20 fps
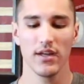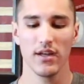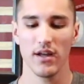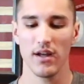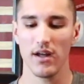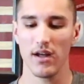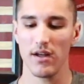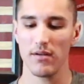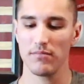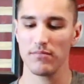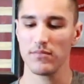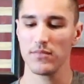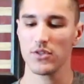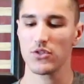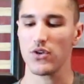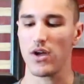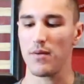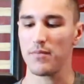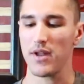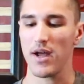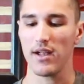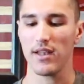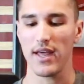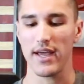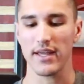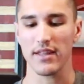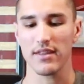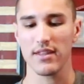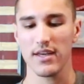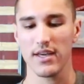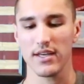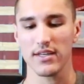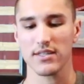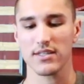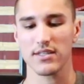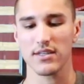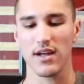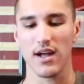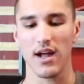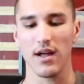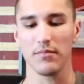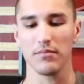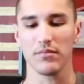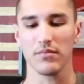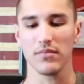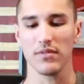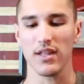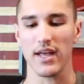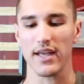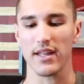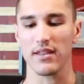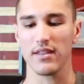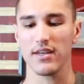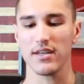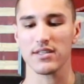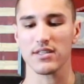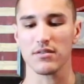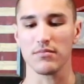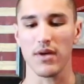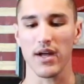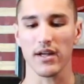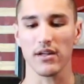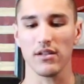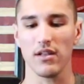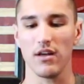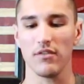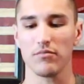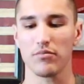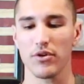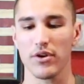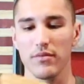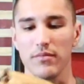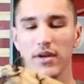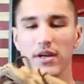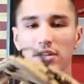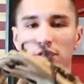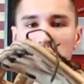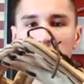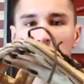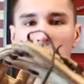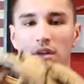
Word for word: So I'm not like this, I'm like this in my glove pretty much.